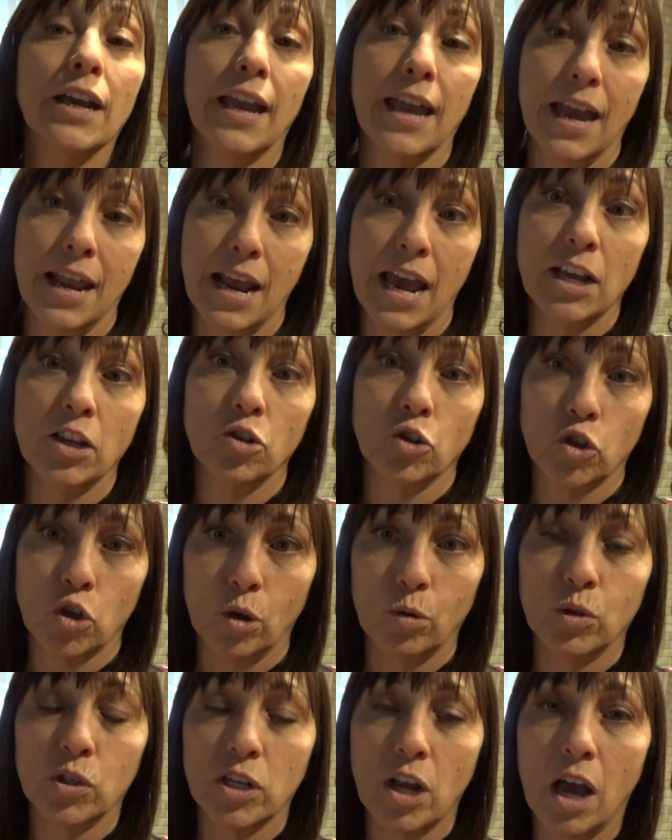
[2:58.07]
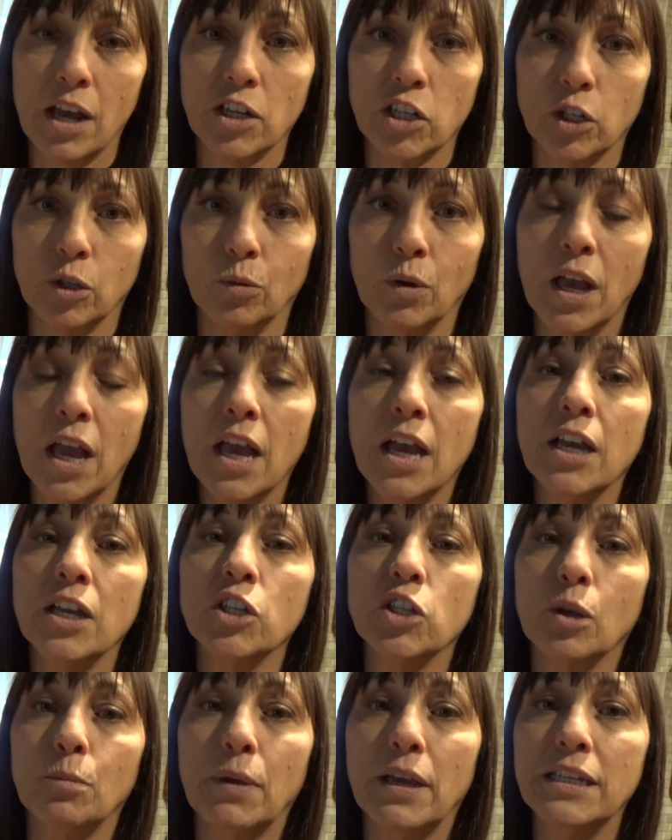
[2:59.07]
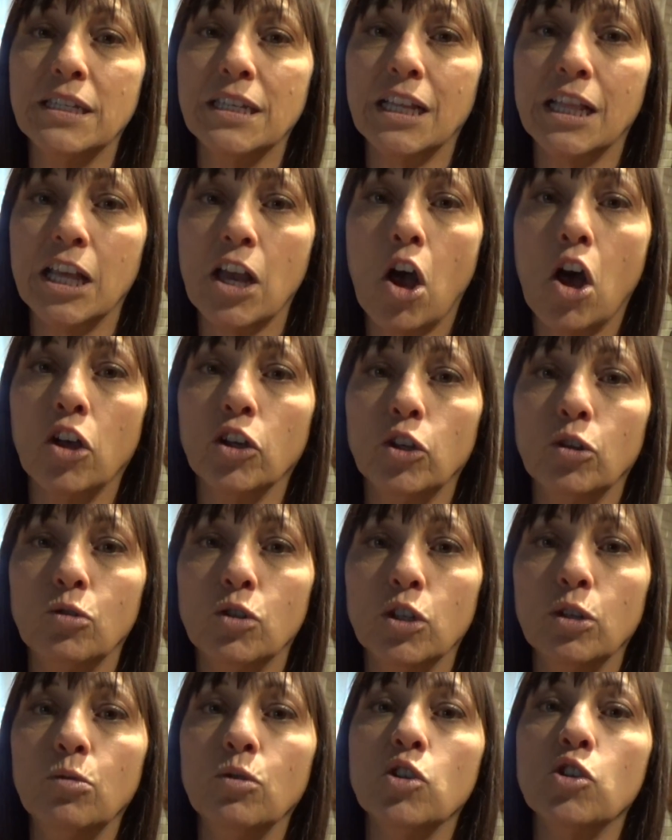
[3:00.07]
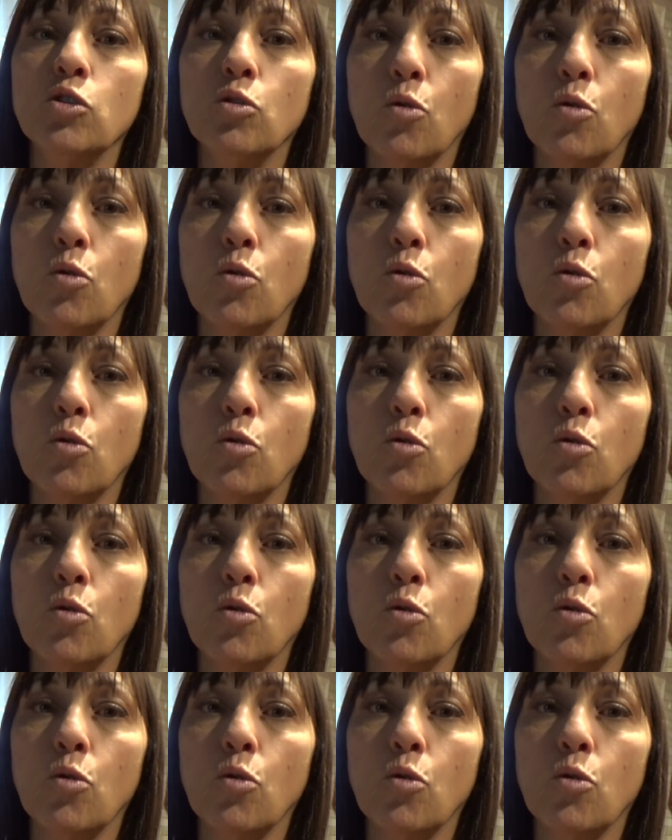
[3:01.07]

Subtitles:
Again, I chose not to. So basically all you do is you